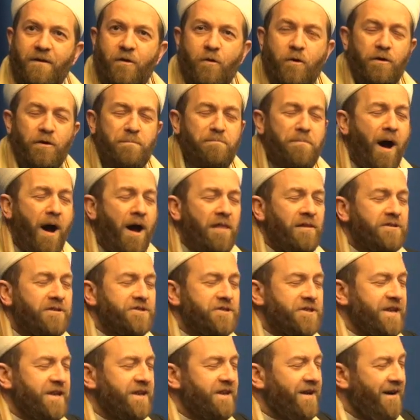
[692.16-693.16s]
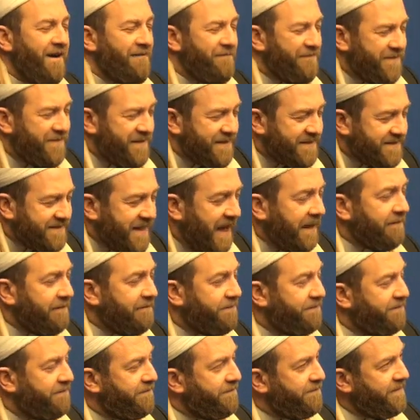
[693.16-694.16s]
or polishing of the
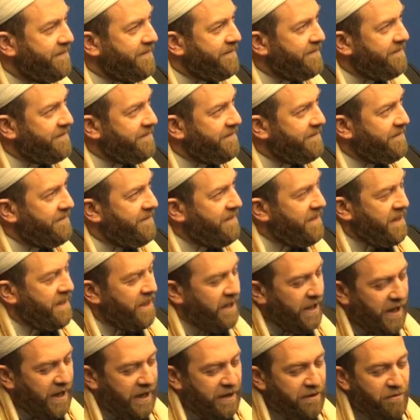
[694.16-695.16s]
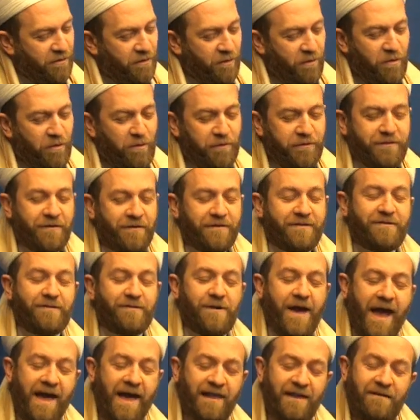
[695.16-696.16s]
self in order
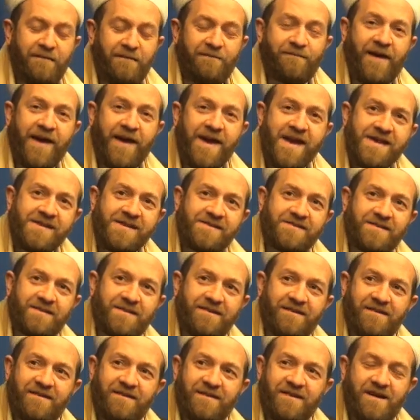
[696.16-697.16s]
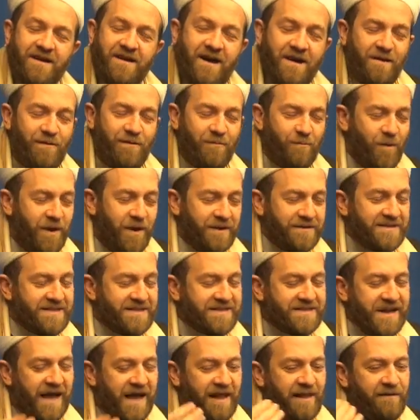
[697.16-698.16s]
to elevate
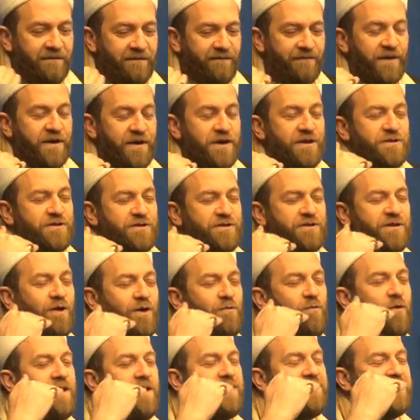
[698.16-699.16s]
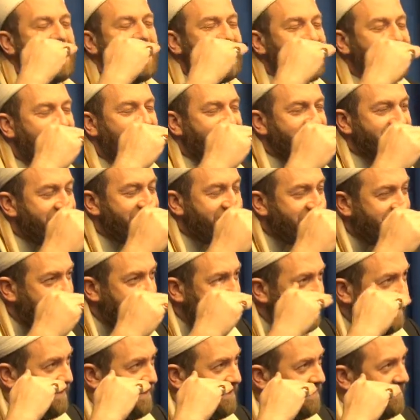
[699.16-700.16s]
oneself so one then can
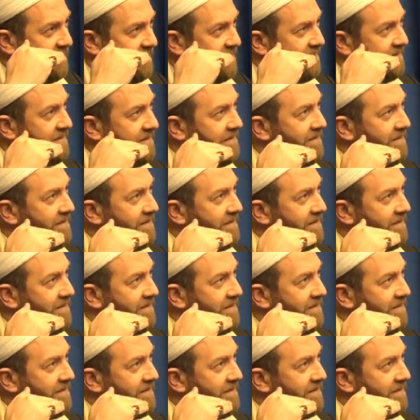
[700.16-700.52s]
see